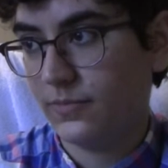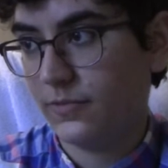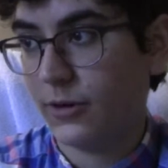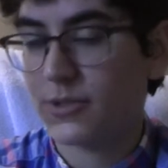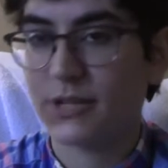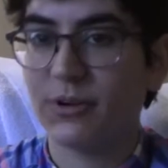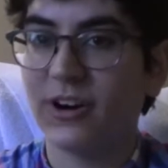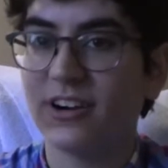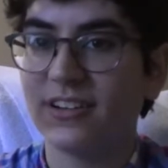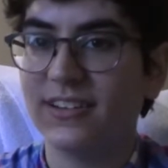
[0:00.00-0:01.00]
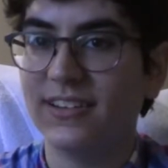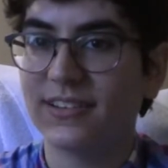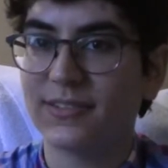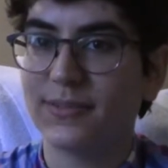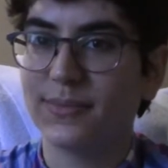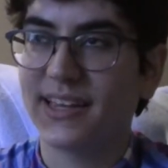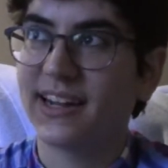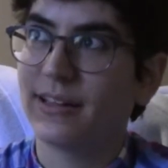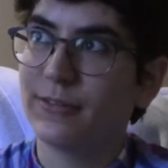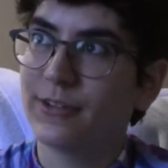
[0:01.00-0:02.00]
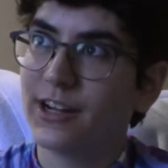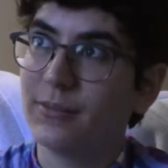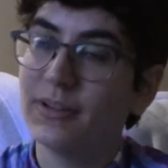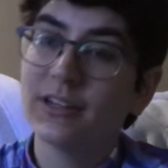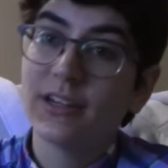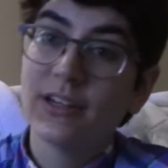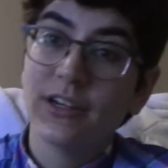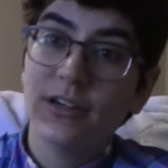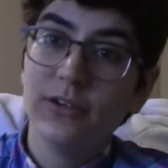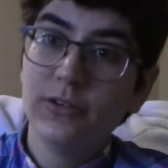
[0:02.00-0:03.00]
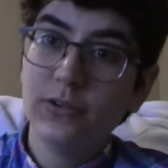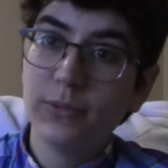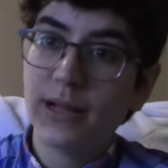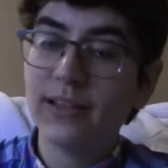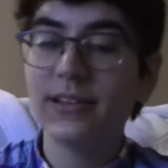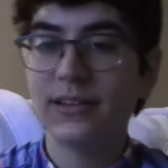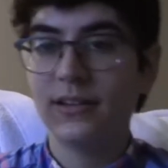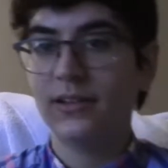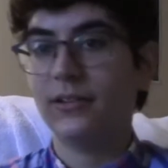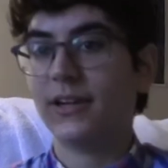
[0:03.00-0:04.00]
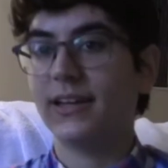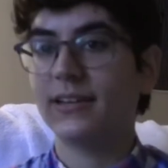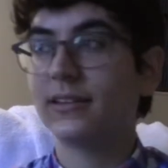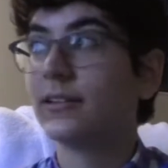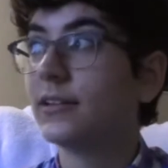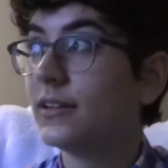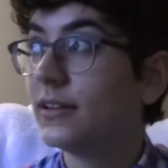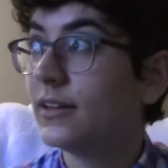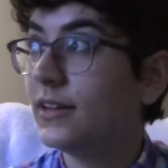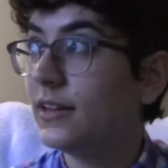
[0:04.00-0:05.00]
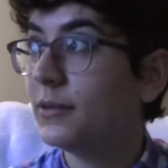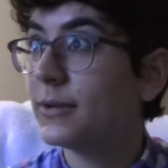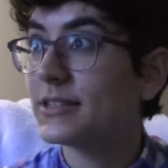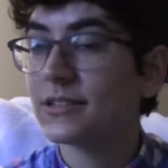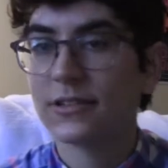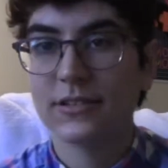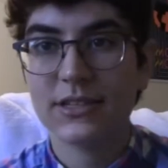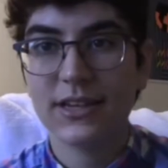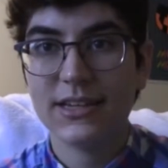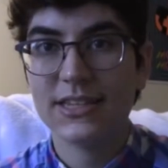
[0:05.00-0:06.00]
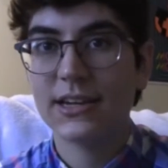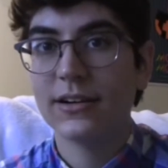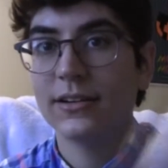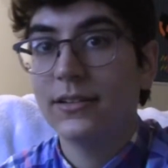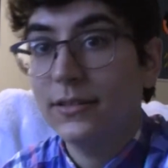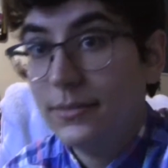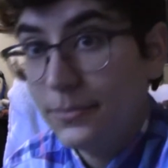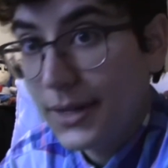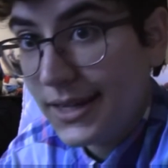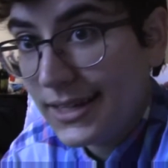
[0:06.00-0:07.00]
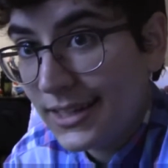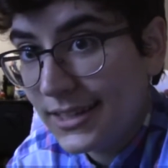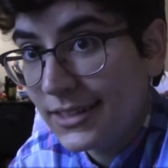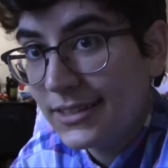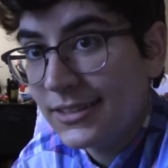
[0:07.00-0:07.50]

pharmacy part in the beginning of the video, but oh well. Okay, anyways, see you guys later. Bye.